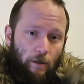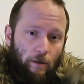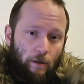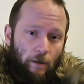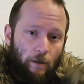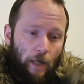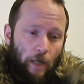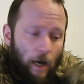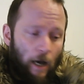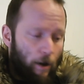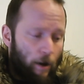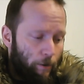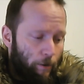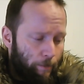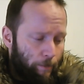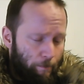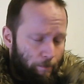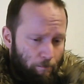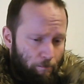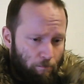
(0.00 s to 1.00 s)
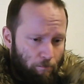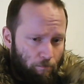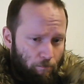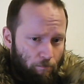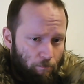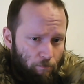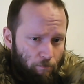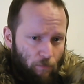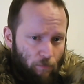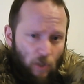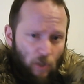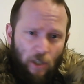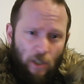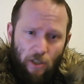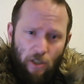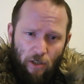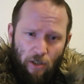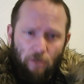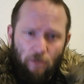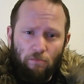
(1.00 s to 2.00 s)
Now,
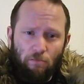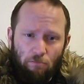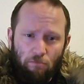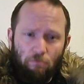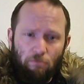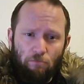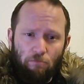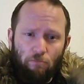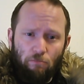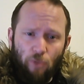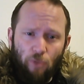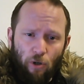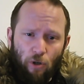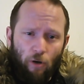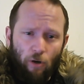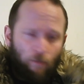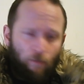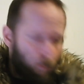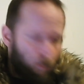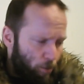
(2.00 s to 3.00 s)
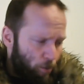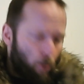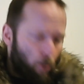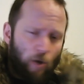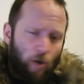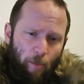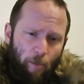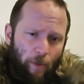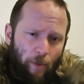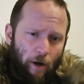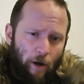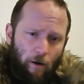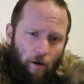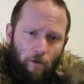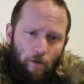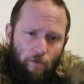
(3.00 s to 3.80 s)
if you poke a bear,